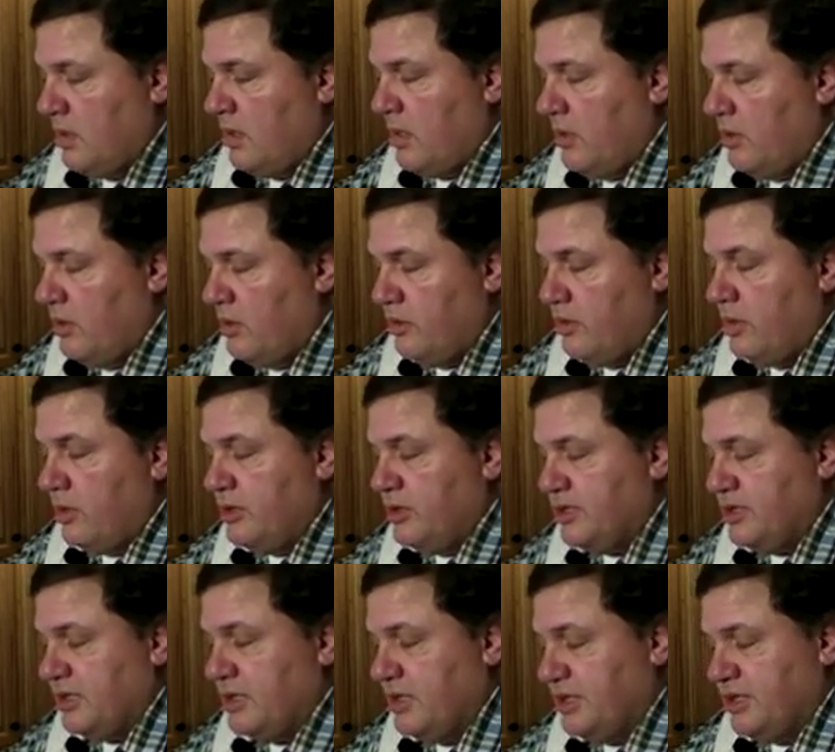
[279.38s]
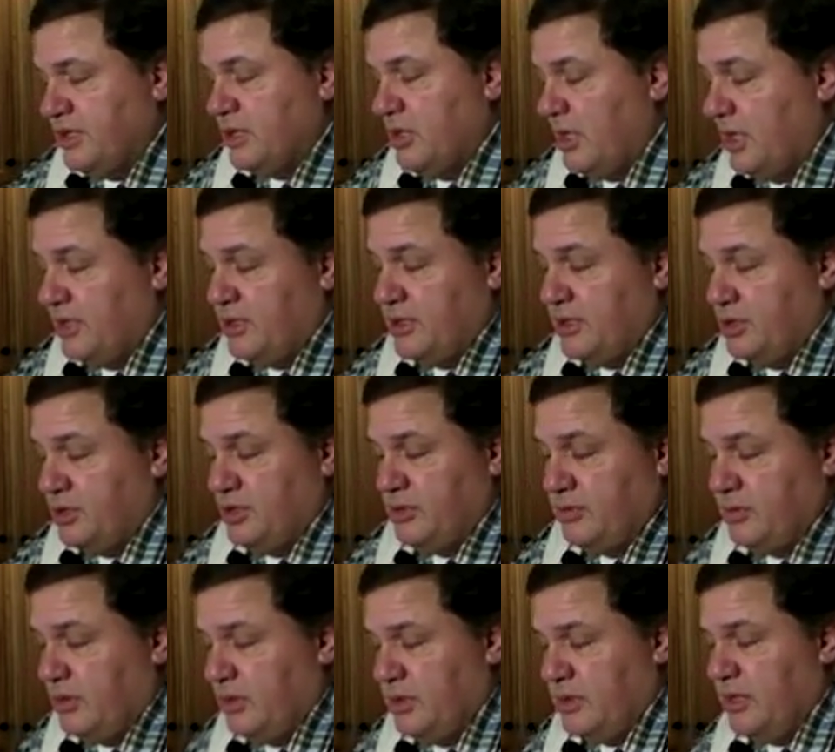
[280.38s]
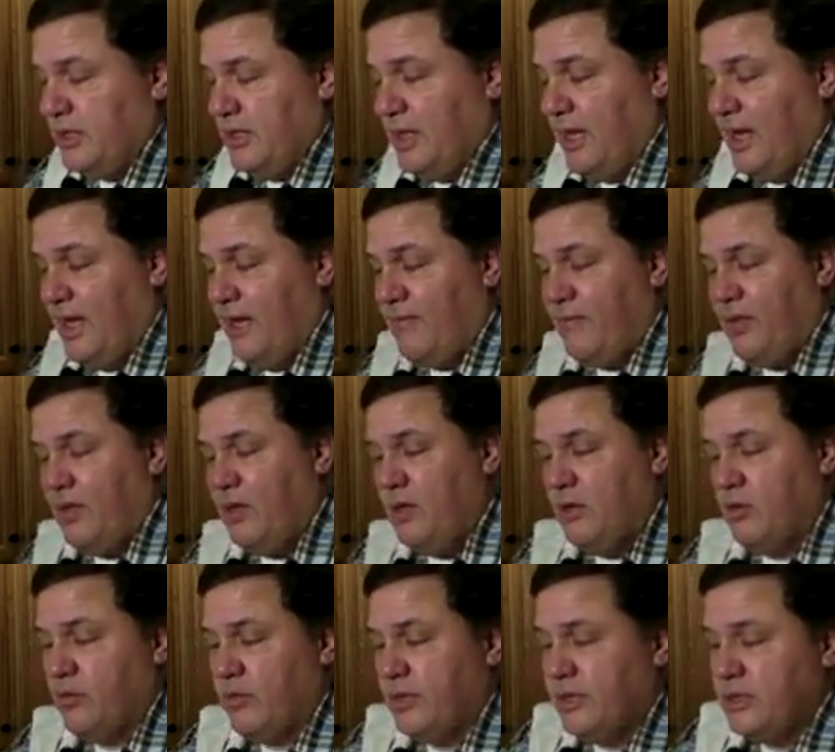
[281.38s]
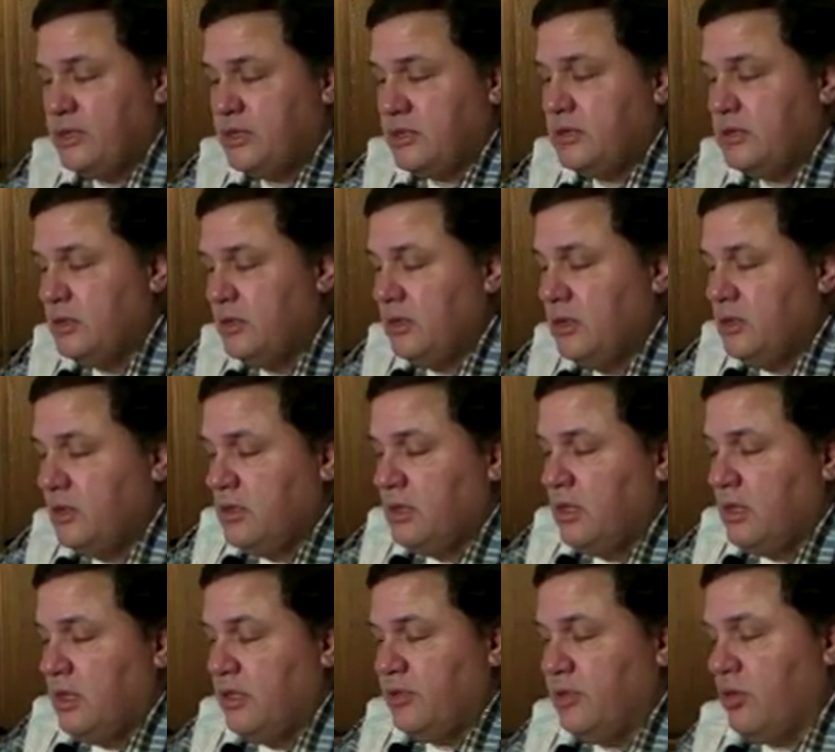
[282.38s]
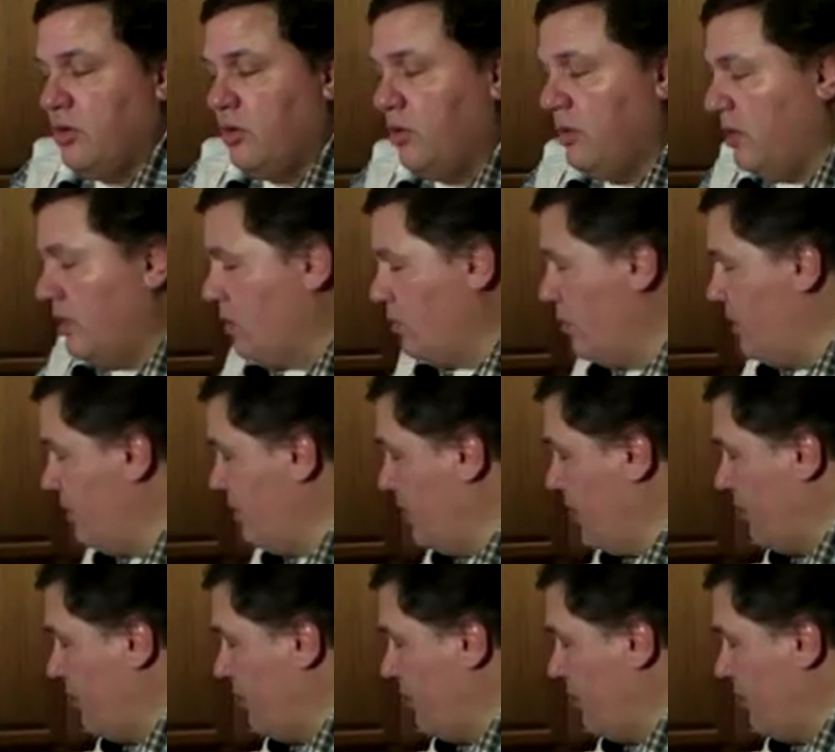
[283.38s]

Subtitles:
And you'll notice that this sausage really didn't have any grease to go along with it.